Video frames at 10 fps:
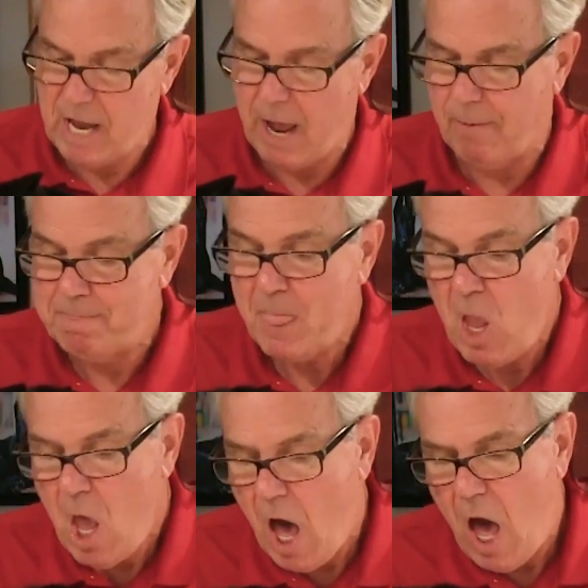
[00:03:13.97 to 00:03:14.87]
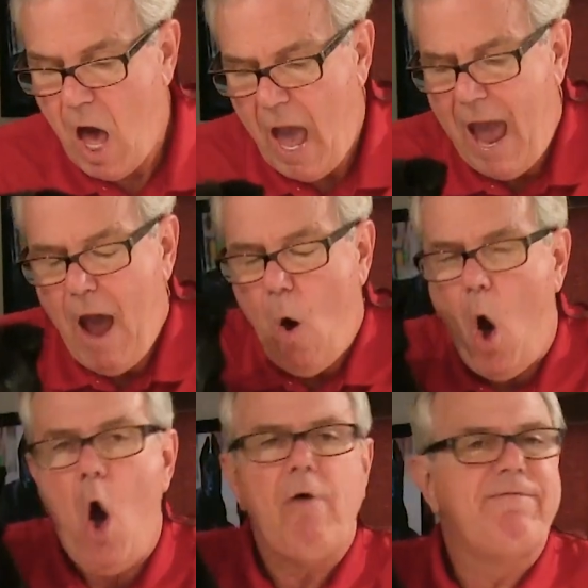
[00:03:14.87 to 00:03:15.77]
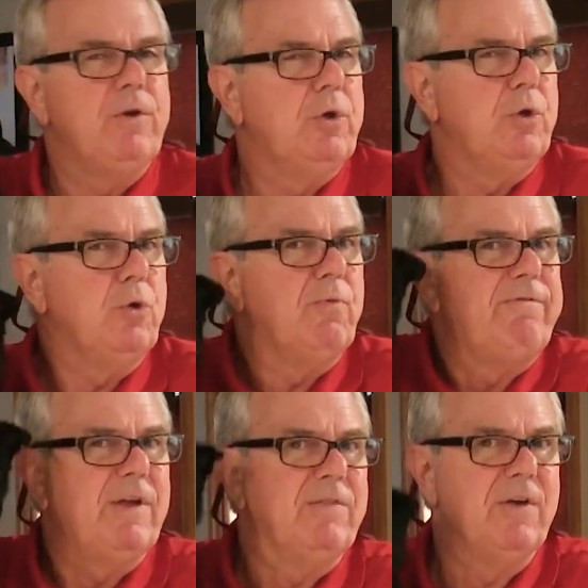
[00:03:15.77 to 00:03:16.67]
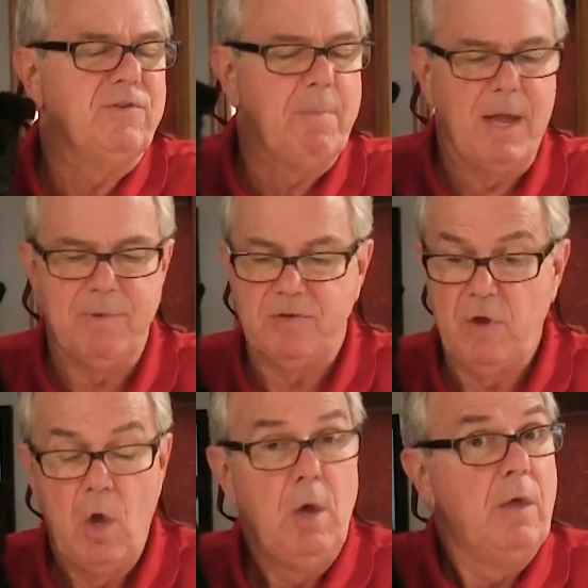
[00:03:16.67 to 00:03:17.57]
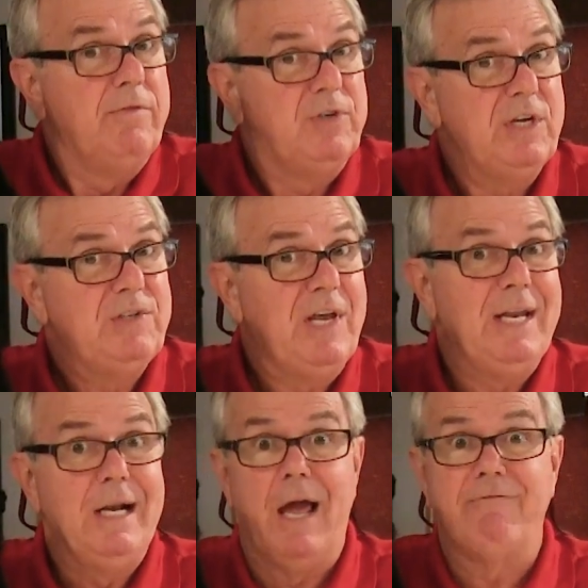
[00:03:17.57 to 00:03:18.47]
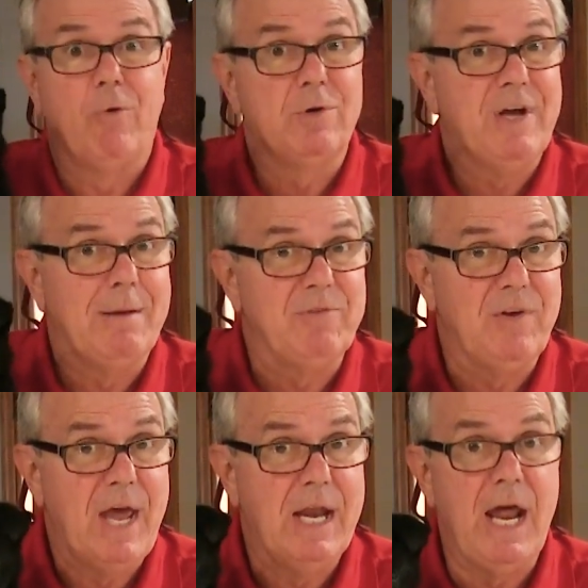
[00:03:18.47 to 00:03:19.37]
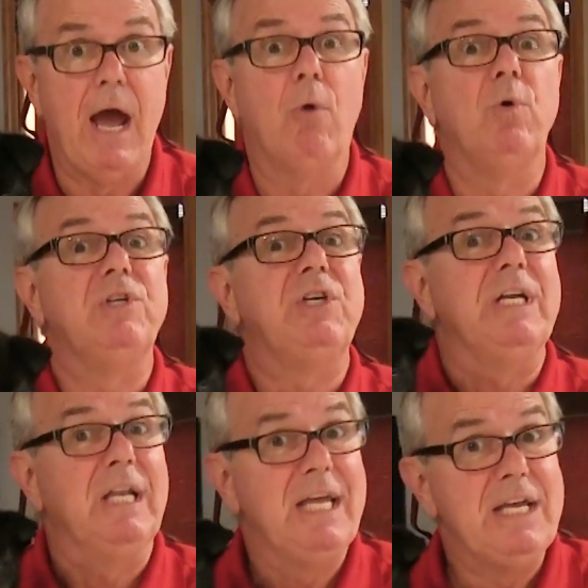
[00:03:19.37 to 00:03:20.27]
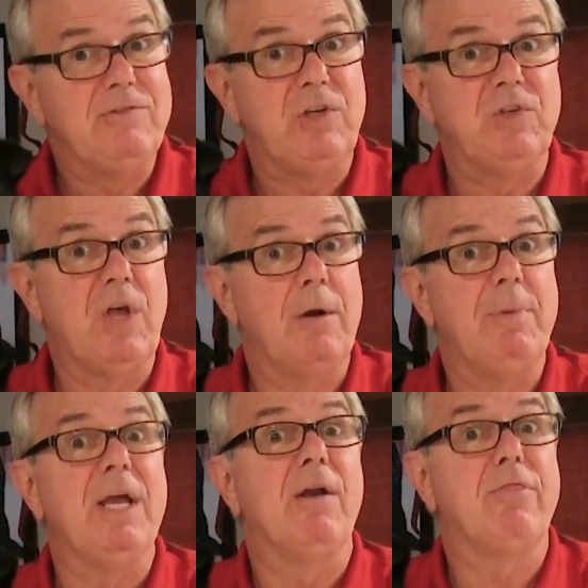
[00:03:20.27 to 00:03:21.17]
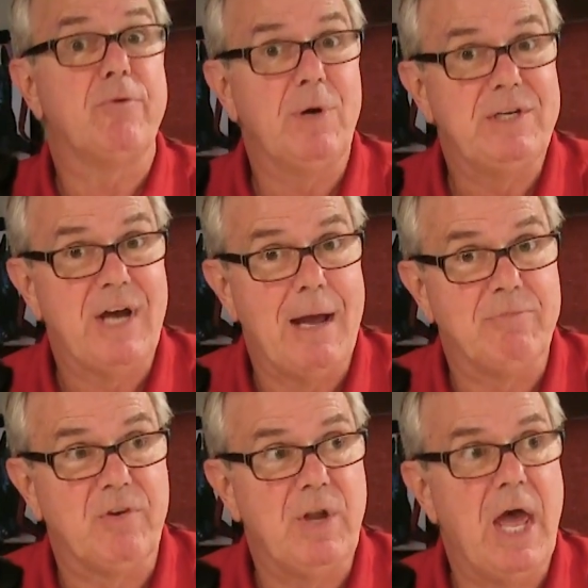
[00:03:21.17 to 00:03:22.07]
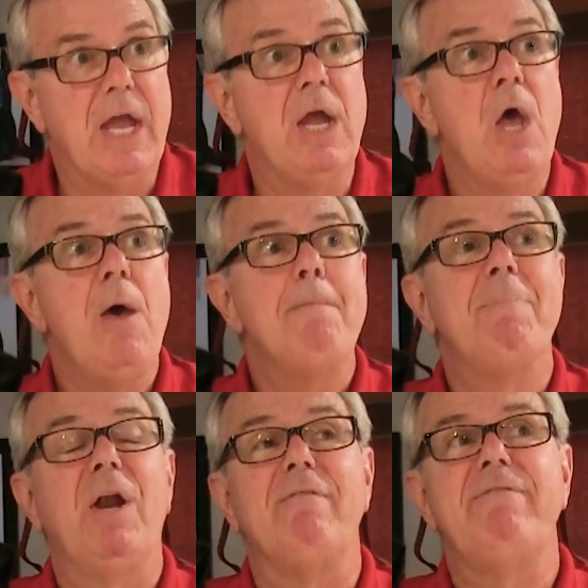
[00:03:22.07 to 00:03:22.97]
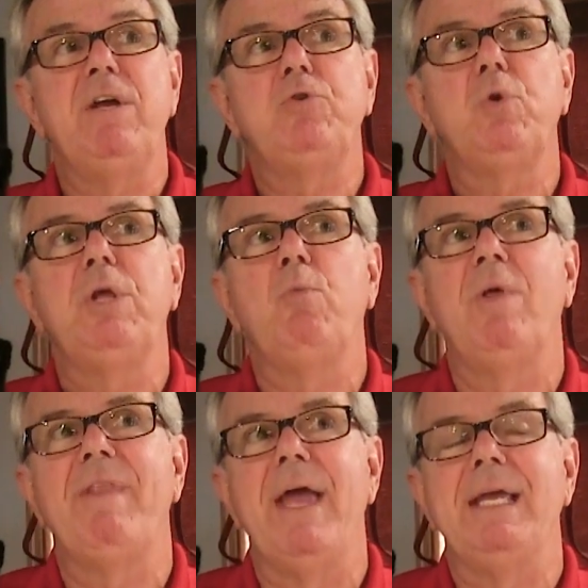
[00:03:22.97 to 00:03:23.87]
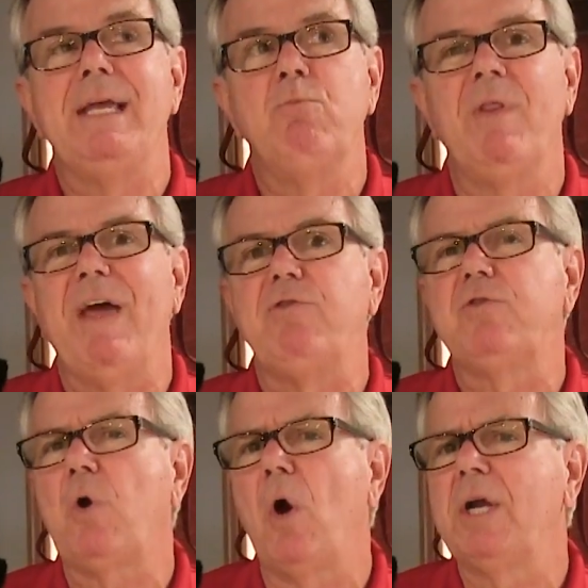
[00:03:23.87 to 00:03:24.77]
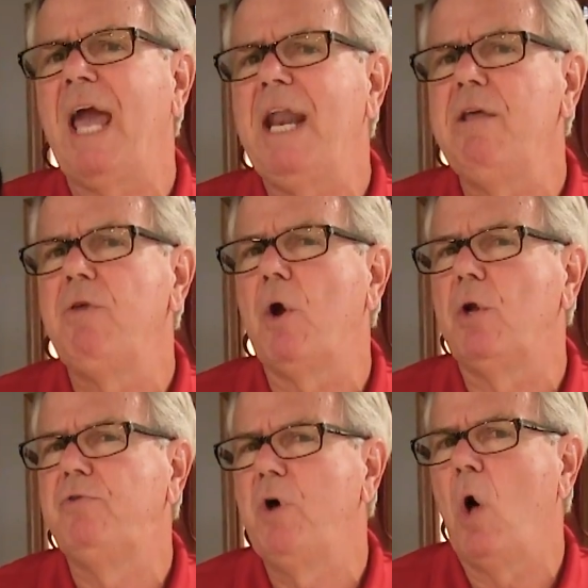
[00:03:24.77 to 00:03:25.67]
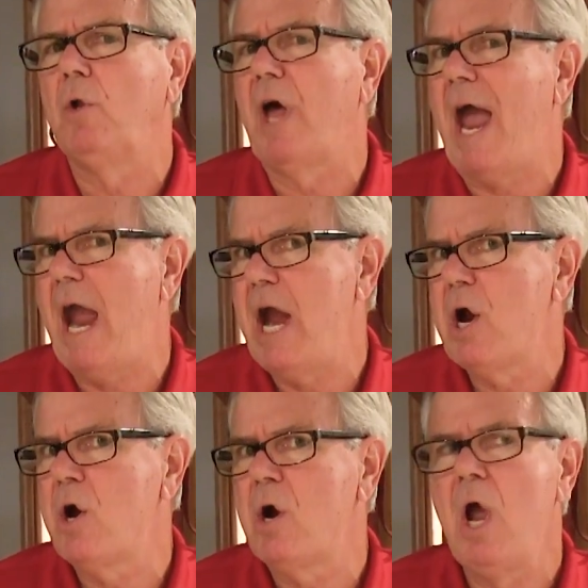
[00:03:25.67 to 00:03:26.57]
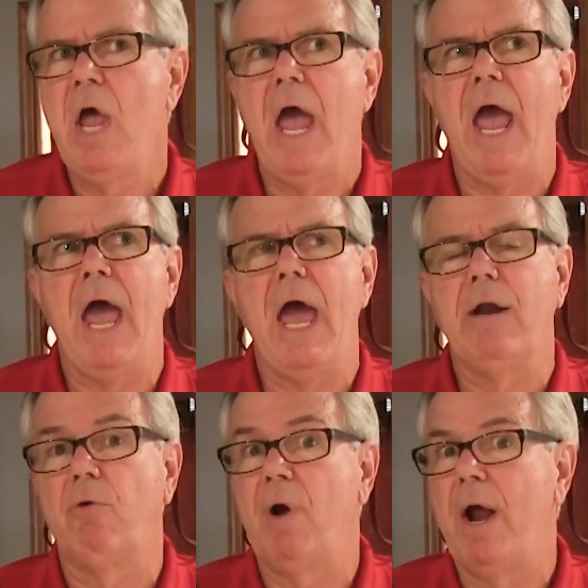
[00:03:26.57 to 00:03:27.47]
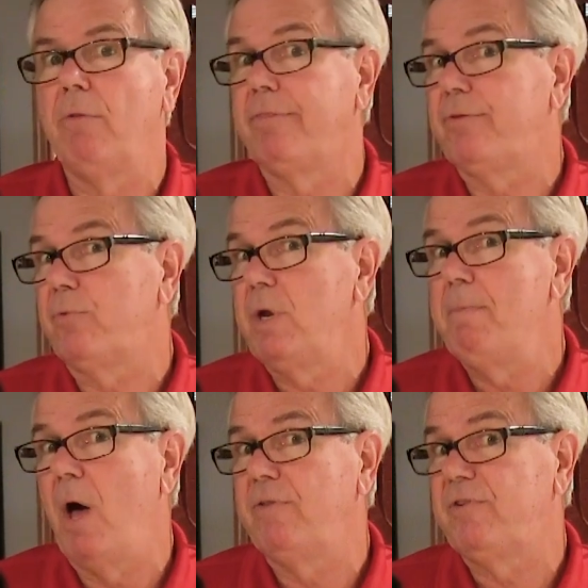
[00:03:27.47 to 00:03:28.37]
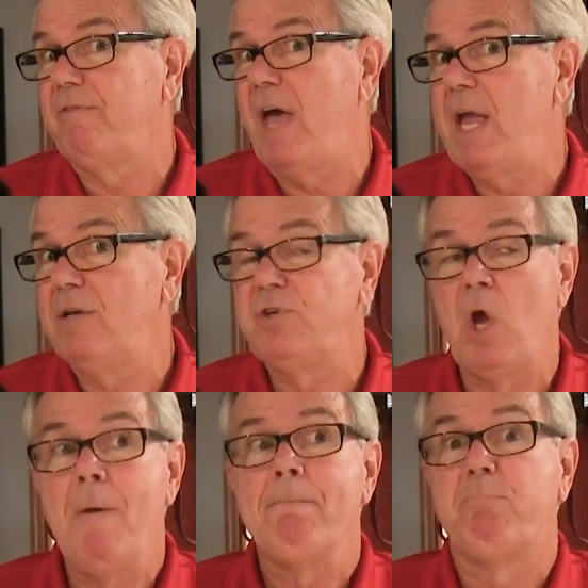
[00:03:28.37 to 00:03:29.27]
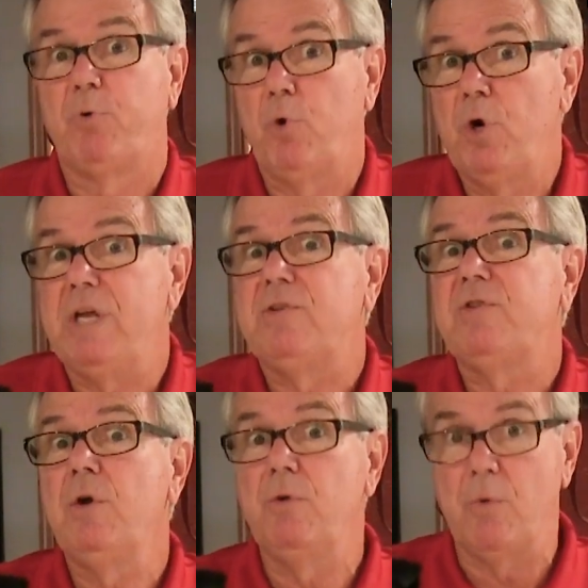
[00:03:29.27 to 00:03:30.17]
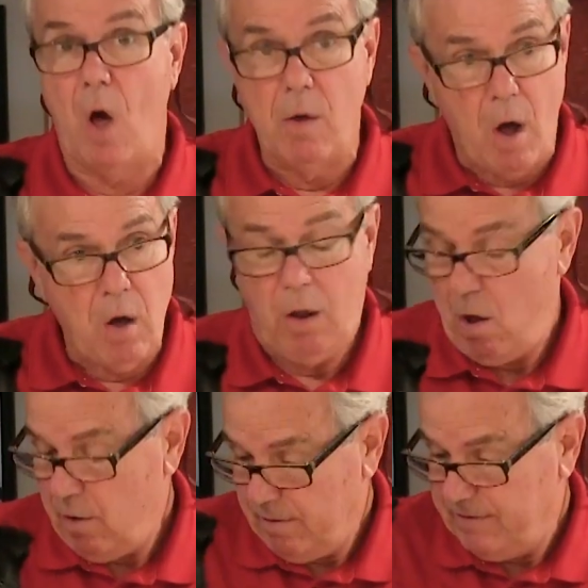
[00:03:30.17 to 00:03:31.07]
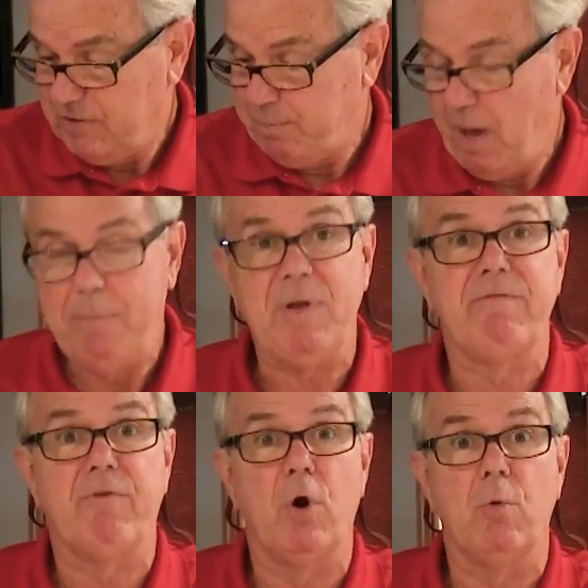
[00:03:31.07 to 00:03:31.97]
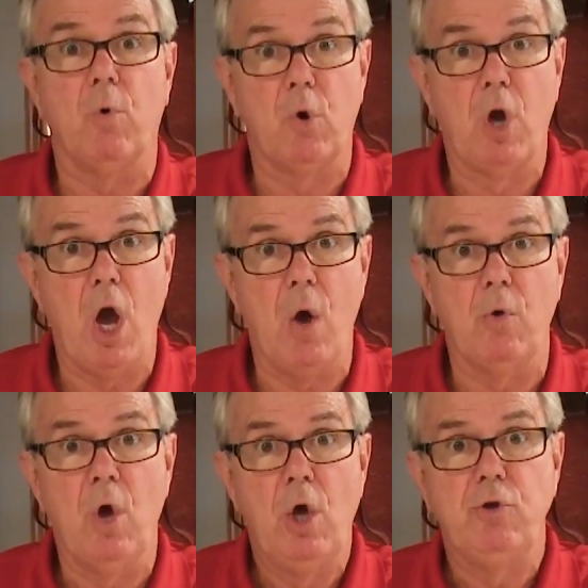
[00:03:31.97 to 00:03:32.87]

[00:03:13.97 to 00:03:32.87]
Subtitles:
Now, how often do you feed these babies? She's eating like 4 times a day. Now, when she leaves, she's going to be at 3 times a day. But eventually, when they start getting their adult hair at around 3 months of age, pretty soon all of this puppy fur will go.